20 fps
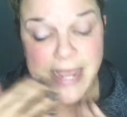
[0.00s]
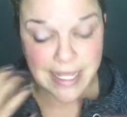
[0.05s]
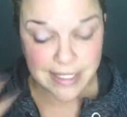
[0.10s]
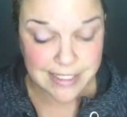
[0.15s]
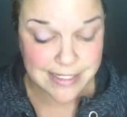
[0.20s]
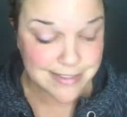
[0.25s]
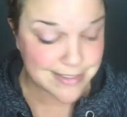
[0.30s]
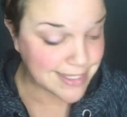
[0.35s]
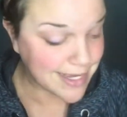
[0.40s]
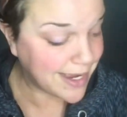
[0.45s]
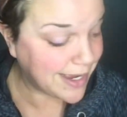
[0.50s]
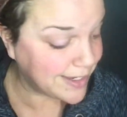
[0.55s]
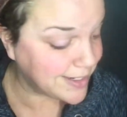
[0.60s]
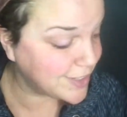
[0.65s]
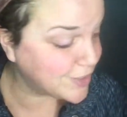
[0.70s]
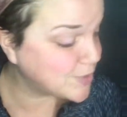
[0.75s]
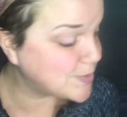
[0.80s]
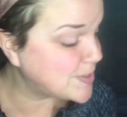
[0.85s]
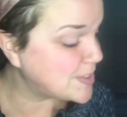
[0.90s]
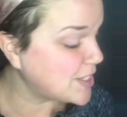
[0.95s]
At least I
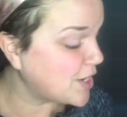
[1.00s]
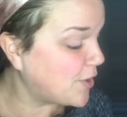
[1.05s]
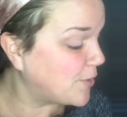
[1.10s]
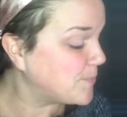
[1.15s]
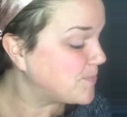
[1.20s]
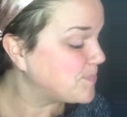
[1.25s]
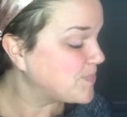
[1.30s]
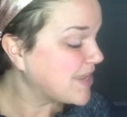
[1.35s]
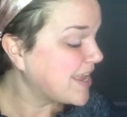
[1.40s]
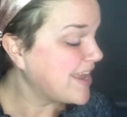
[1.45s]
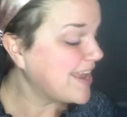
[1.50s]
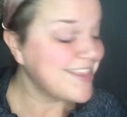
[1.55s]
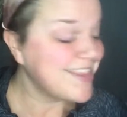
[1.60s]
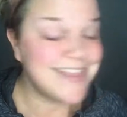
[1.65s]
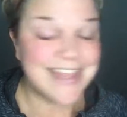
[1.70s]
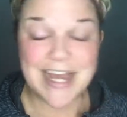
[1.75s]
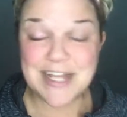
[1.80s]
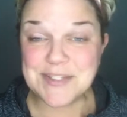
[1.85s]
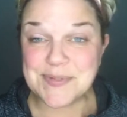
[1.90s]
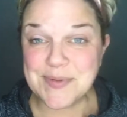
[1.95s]
do. So
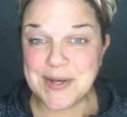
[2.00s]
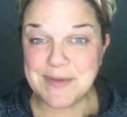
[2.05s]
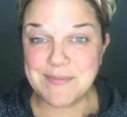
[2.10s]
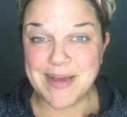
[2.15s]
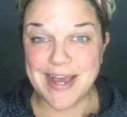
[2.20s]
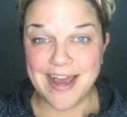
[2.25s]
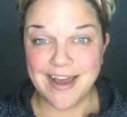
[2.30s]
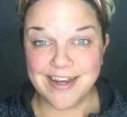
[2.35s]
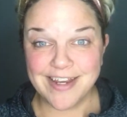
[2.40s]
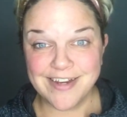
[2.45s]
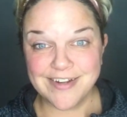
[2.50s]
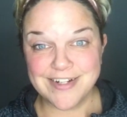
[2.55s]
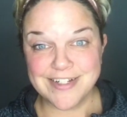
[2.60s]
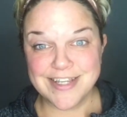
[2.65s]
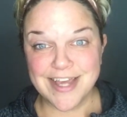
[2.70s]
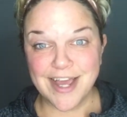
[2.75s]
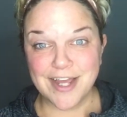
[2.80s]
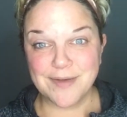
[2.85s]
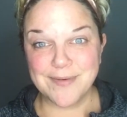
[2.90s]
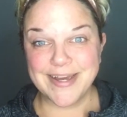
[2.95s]
that's what I'm on here to
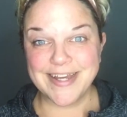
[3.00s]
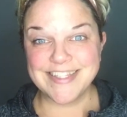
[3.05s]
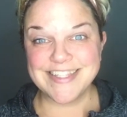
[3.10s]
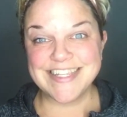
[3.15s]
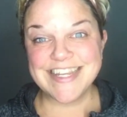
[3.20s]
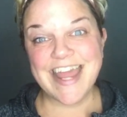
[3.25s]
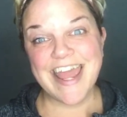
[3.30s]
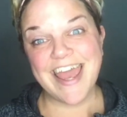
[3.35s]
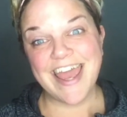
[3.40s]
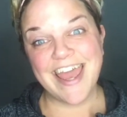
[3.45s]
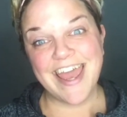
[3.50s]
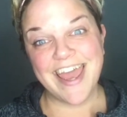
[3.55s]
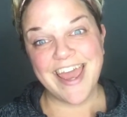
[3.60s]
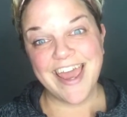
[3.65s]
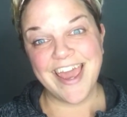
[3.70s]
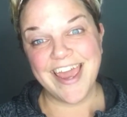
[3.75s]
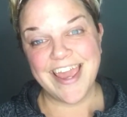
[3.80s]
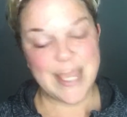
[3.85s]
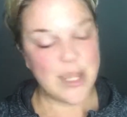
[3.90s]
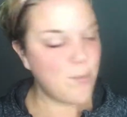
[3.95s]
talk about
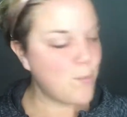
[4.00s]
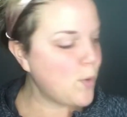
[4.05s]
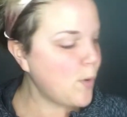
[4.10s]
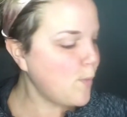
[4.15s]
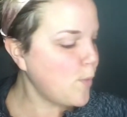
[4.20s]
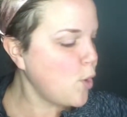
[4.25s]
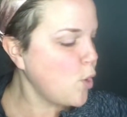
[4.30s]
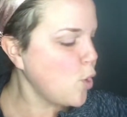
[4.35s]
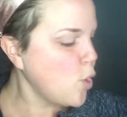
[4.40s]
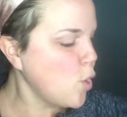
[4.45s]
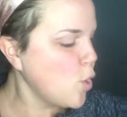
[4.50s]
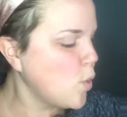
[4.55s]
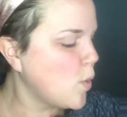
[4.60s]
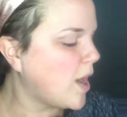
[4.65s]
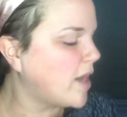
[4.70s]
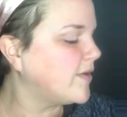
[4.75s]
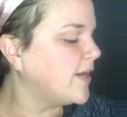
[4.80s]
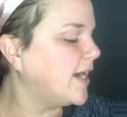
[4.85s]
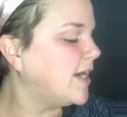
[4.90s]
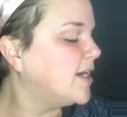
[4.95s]
today. Woohoo!
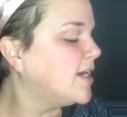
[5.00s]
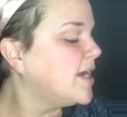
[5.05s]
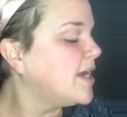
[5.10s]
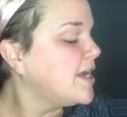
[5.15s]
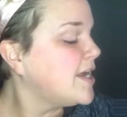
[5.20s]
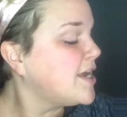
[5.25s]
All right.